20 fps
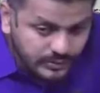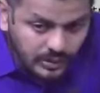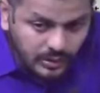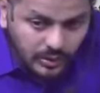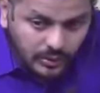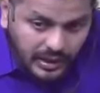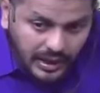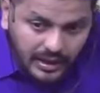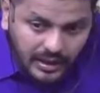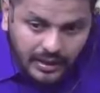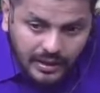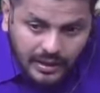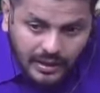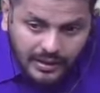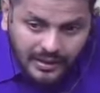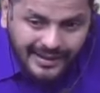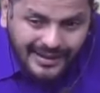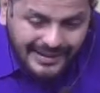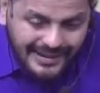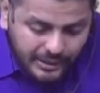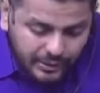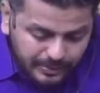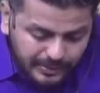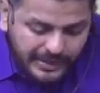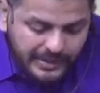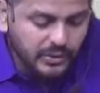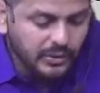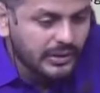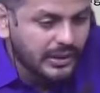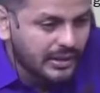Okay? I'll explain
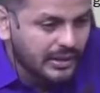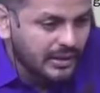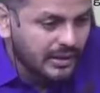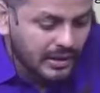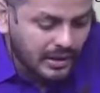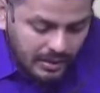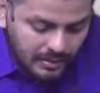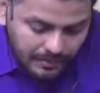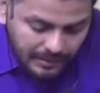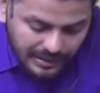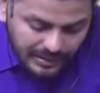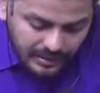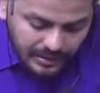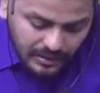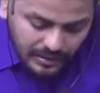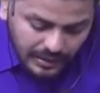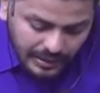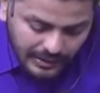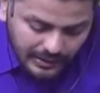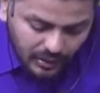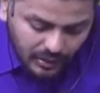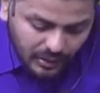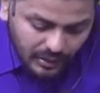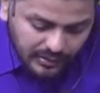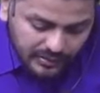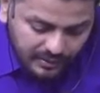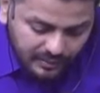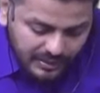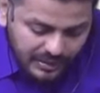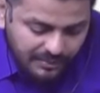you that. But I told you
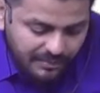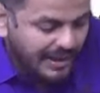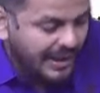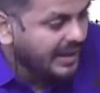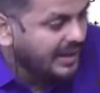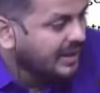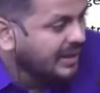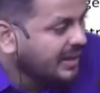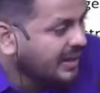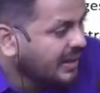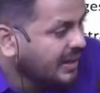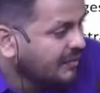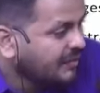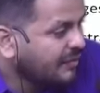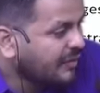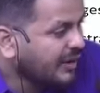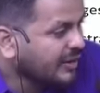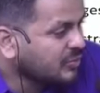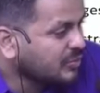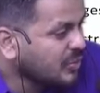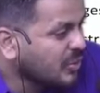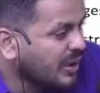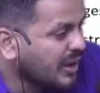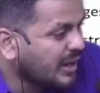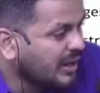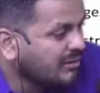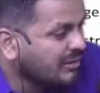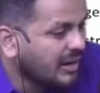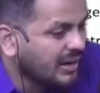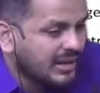sometime back, first mover
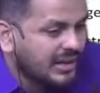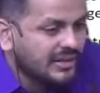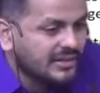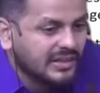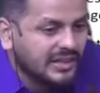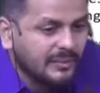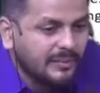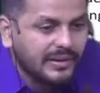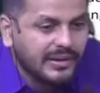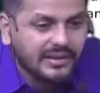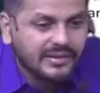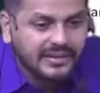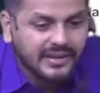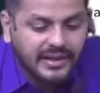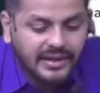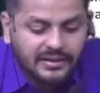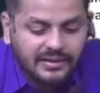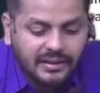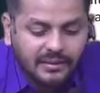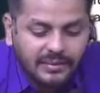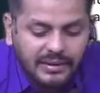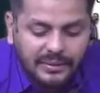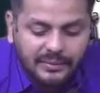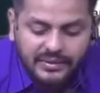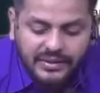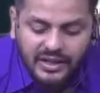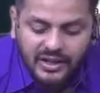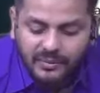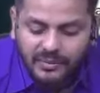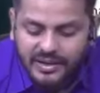advantage, keep it aside. Sometimes
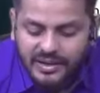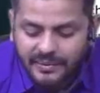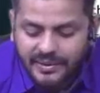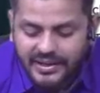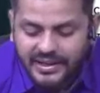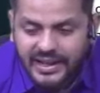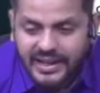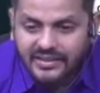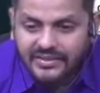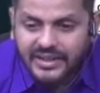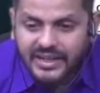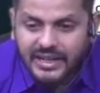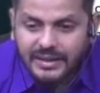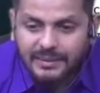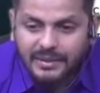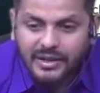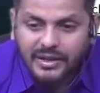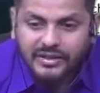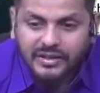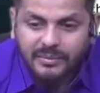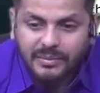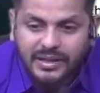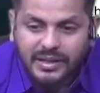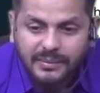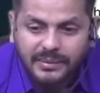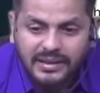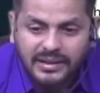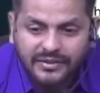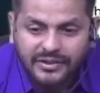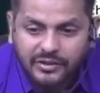can you become a case study because of becoming
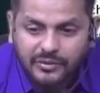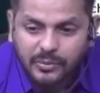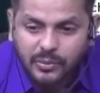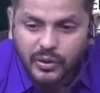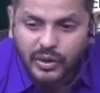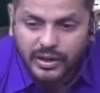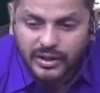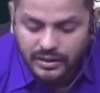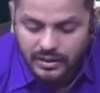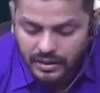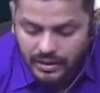the first mover?